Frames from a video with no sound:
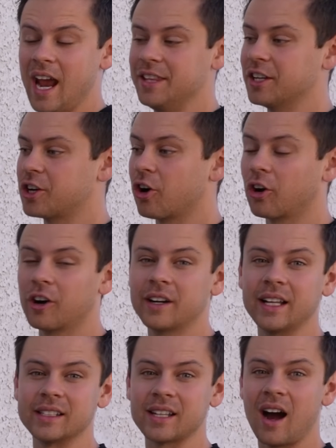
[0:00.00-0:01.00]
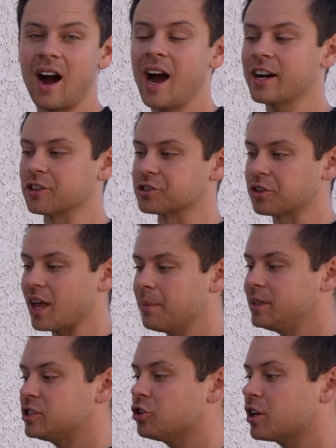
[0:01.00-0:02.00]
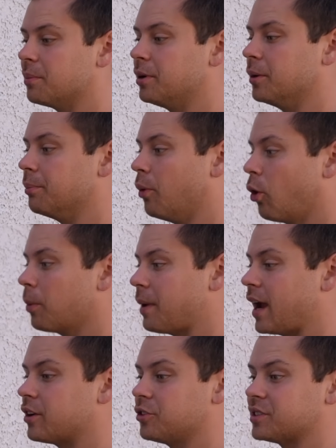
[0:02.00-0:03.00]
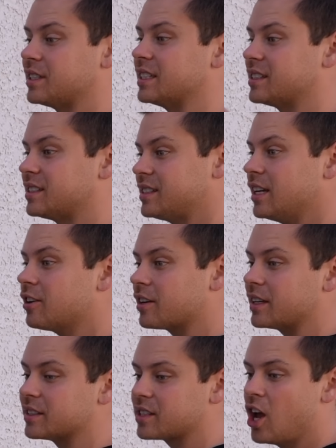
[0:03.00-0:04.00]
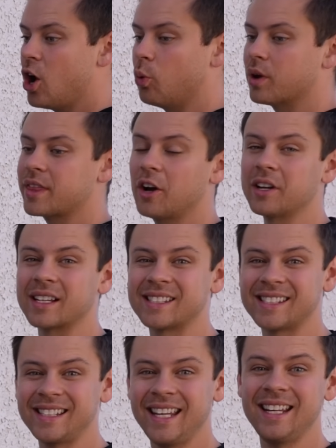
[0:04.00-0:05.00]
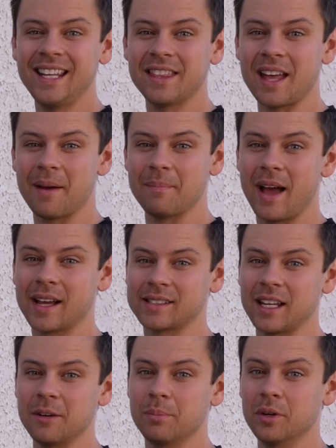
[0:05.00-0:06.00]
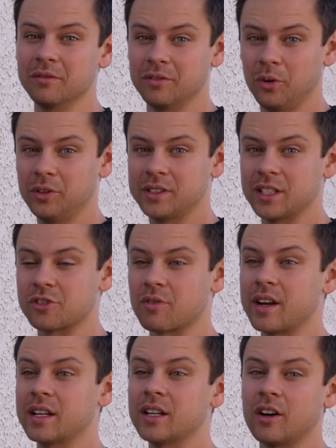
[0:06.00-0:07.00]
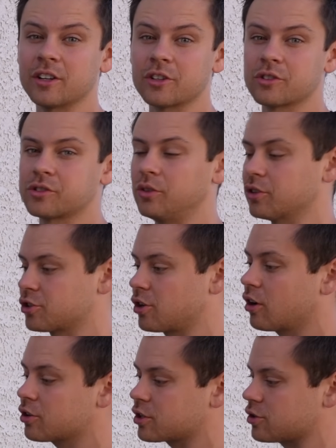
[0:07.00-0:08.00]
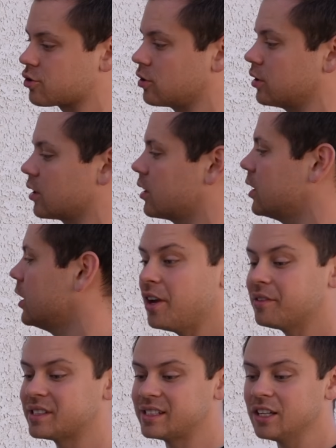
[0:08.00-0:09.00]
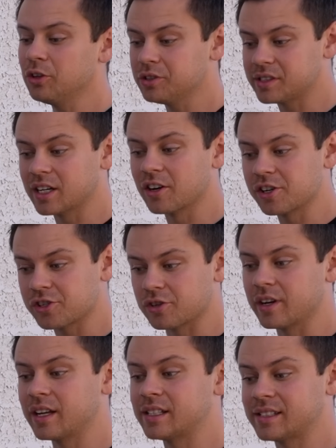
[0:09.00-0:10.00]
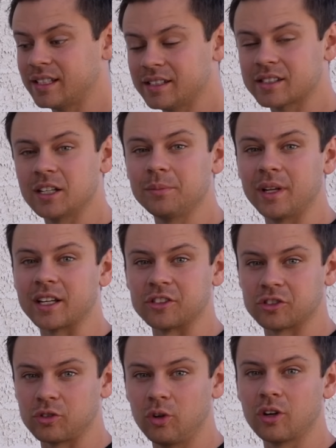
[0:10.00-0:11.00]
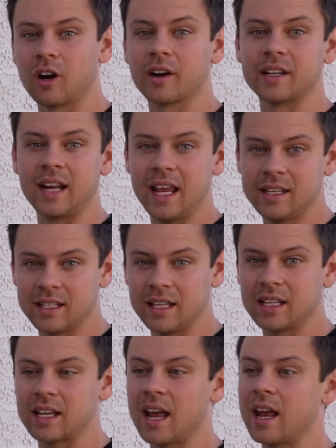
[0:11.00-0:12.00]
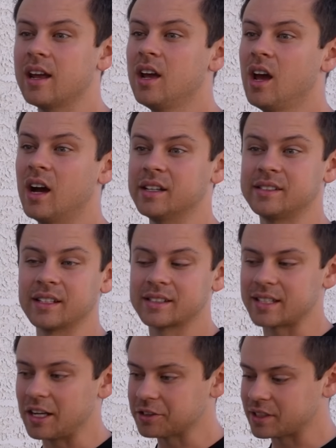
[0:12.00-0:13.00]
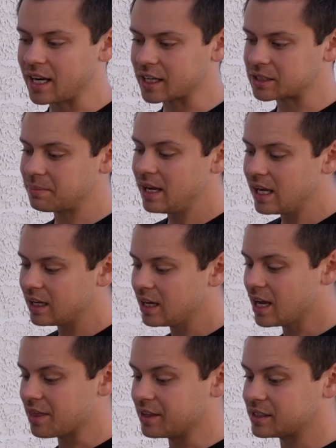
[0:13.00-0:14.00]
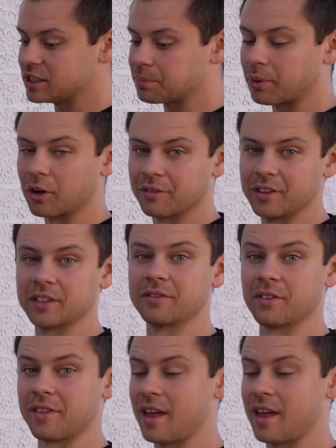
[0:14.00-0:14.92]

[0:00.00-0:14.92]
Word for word: and the current is higher. So that means you can put more panels into series without exceeding that max input voltage rating on your solar charge controller. If you have a single series string system like a Sol-Ark, an 18K, a 6000 XP, this is perfect for